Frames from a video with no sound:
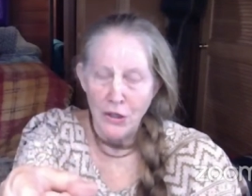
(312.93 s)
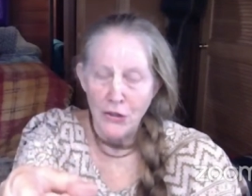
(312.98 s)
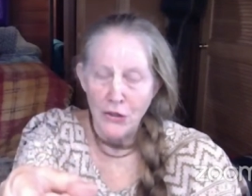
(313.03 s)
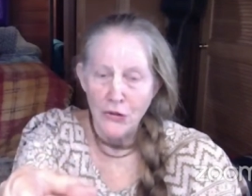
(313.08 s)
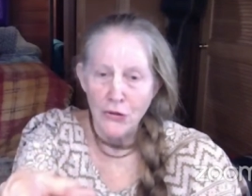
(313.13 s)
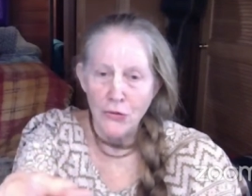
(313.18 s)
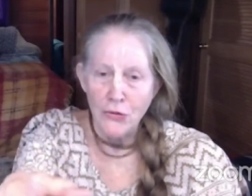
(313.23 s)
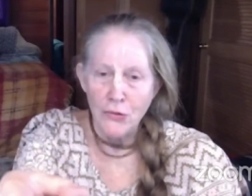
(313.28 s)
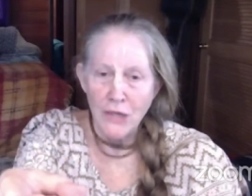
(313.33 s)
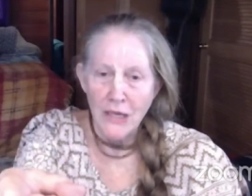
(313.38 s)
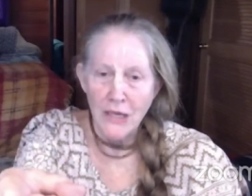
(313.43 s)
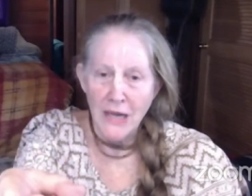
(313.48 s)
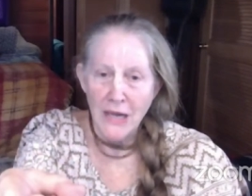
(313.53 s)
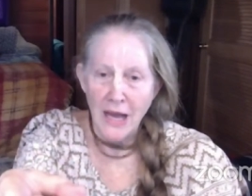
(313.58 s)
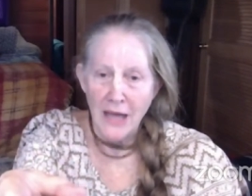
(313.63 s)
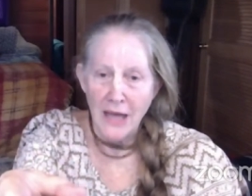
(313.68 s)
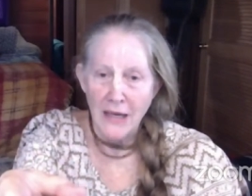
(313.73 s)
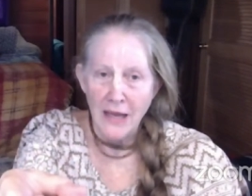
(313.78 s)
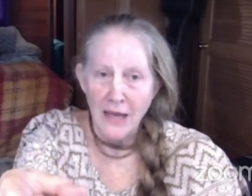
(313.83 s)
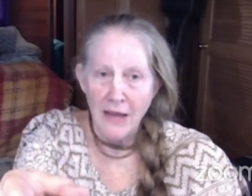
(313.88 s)
you
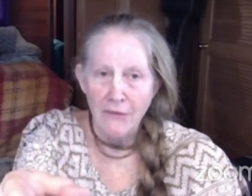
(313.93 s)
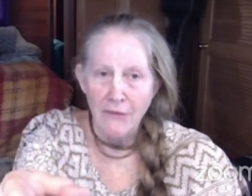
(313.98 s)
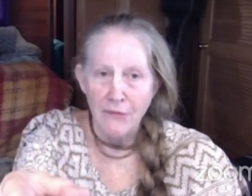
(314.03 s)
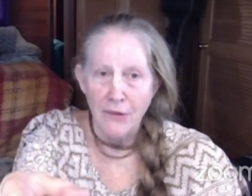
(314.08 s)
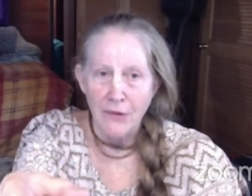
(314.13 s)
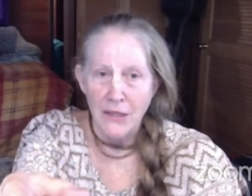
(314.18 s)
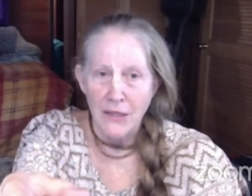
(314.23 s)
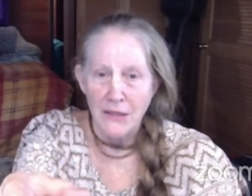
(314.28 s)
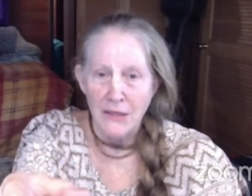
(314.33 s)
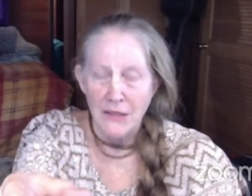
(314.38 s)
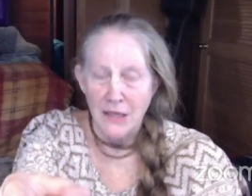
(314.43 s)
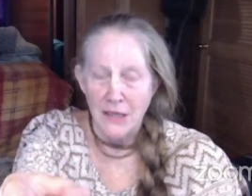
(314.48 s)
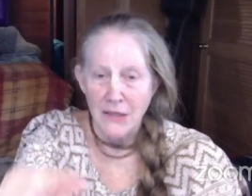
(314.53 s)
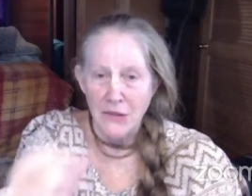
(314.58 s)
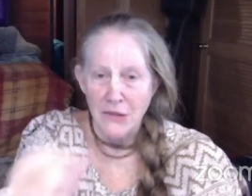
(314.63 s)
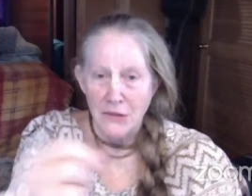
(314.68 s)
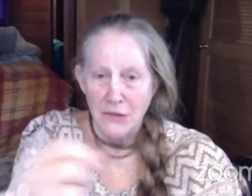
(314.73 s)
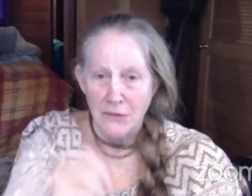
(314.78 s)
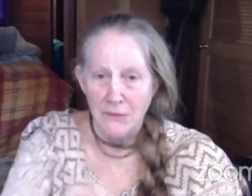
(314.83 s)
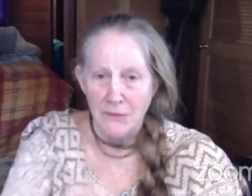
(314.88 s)
cannot have
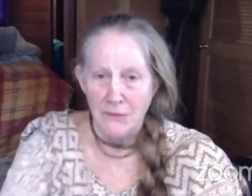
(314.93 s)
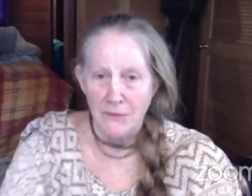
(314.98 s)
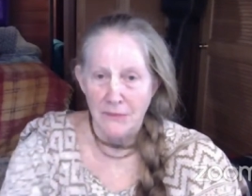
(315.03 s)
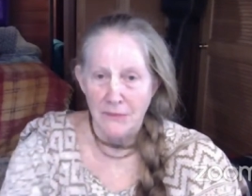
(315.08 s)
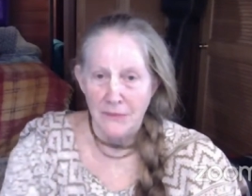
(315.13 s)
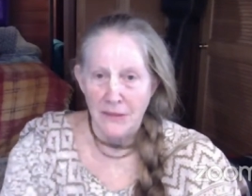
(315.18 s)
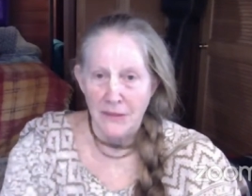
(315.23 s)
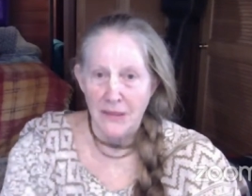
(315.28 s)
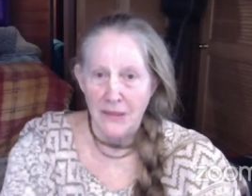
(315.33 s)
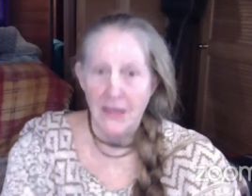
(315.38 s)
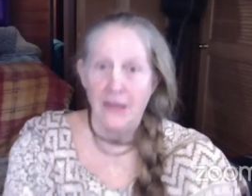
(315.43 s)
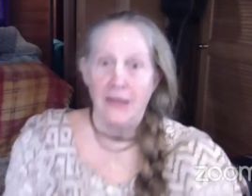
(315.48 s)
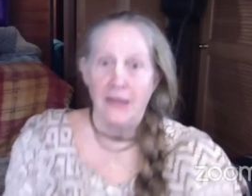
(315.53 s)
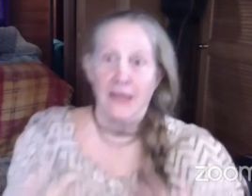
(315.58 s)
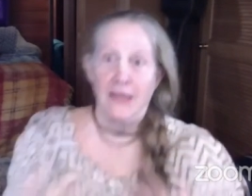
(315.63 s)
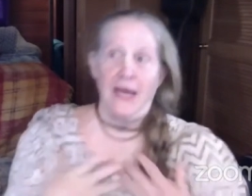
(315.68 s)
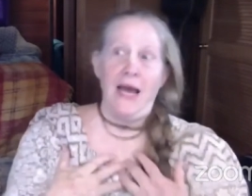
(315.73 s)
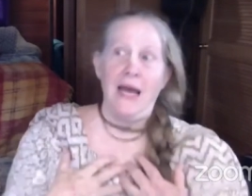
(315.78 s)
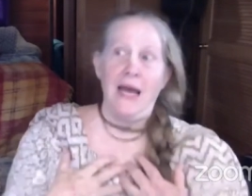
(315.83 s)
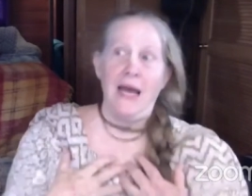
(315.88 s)
Radhadashin. And I
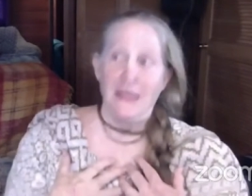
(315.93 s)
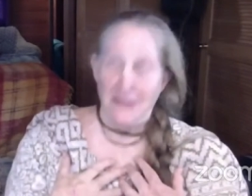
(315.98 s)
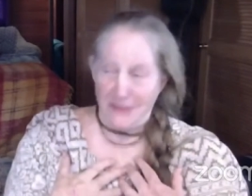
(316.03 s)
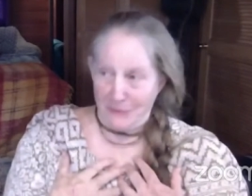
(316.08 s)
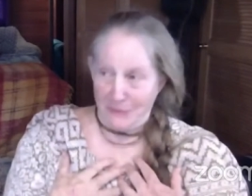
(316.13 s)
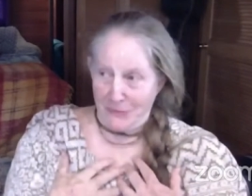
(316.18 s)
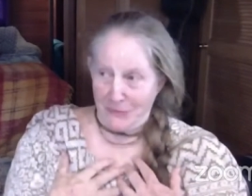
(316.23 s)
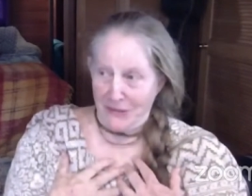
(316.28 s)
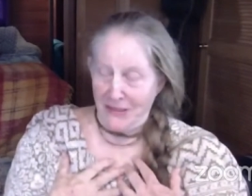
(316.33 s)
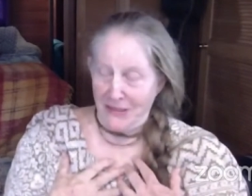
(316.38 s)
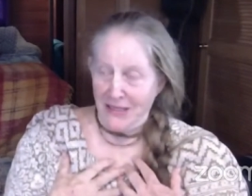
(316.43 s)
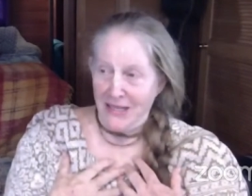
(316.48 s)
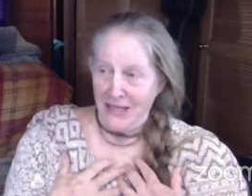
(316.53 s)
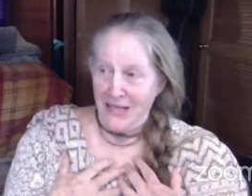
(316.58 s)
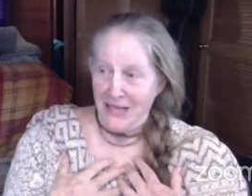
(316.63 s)
gasped.